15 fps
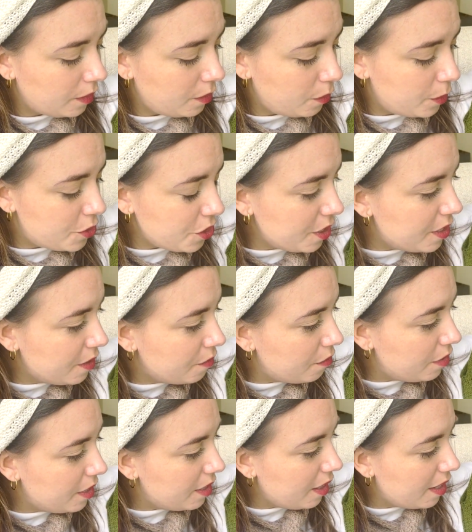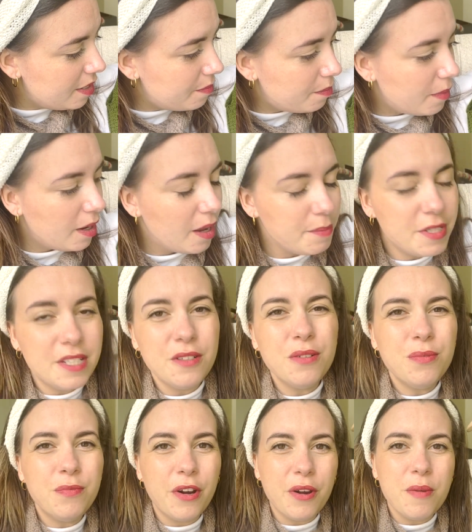which I didn't really, I'm still
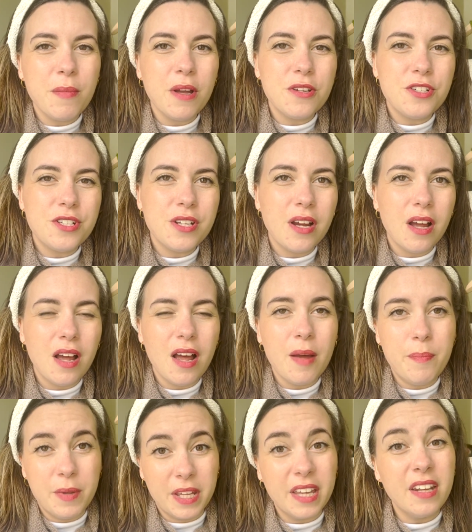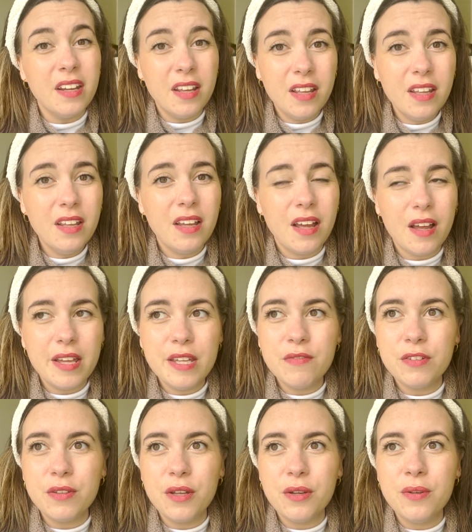very much a beginner,
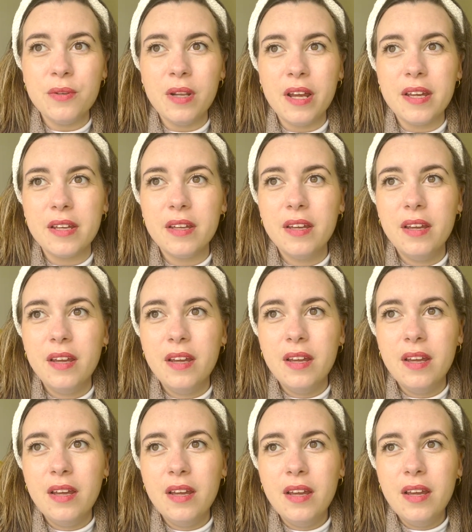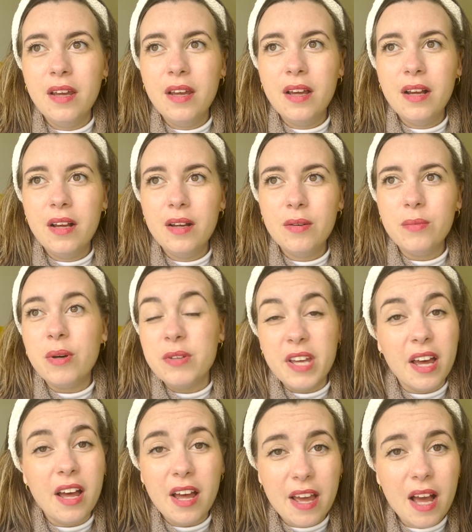even though like, well,
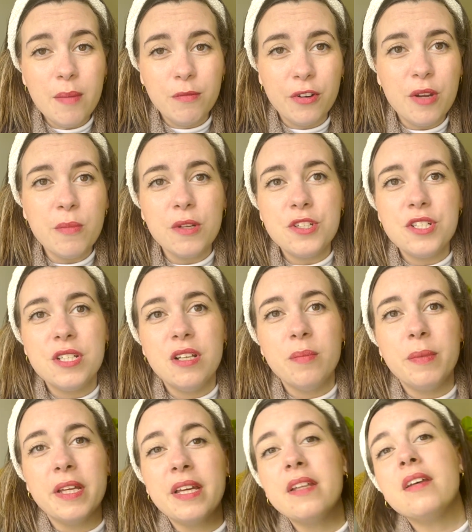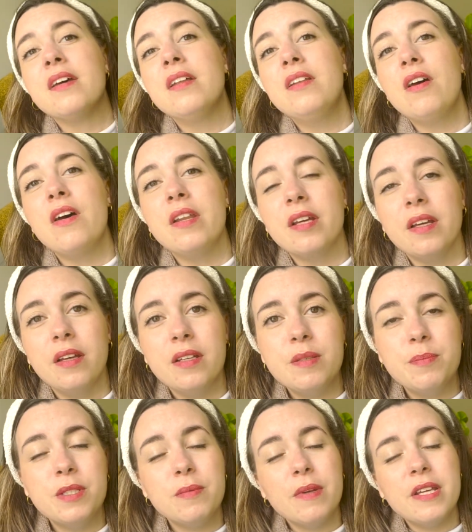yeah, I am very much still a beginner,
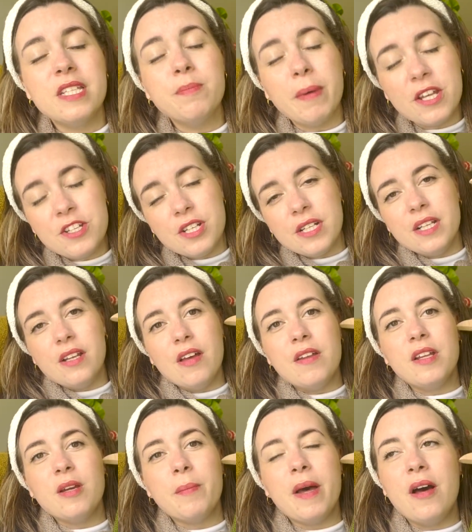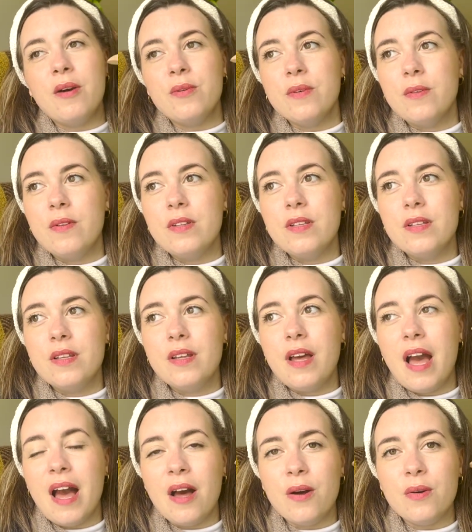especially learning about
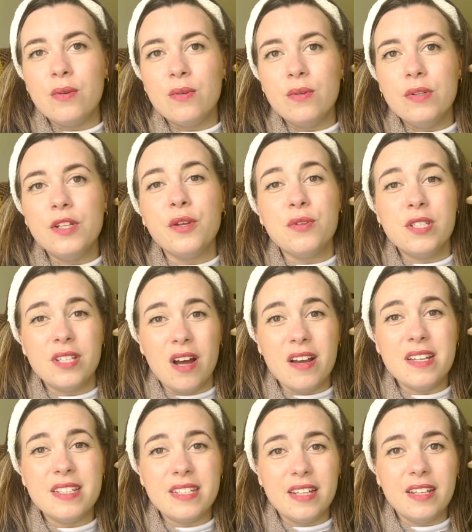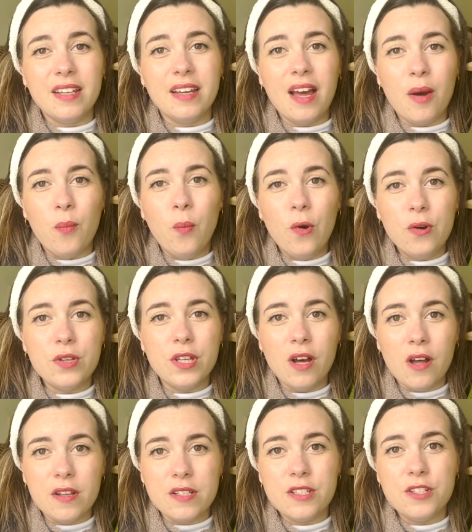how, you know, sizing and what
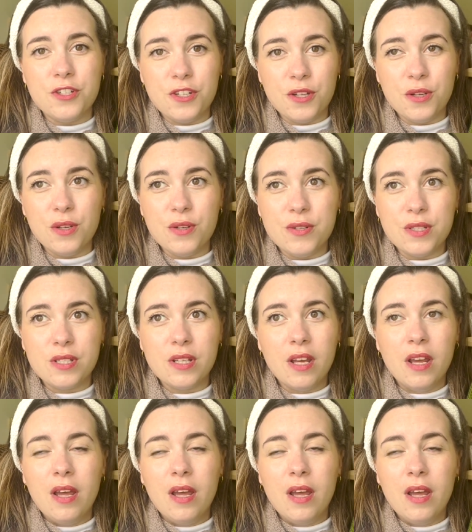yarns to choose,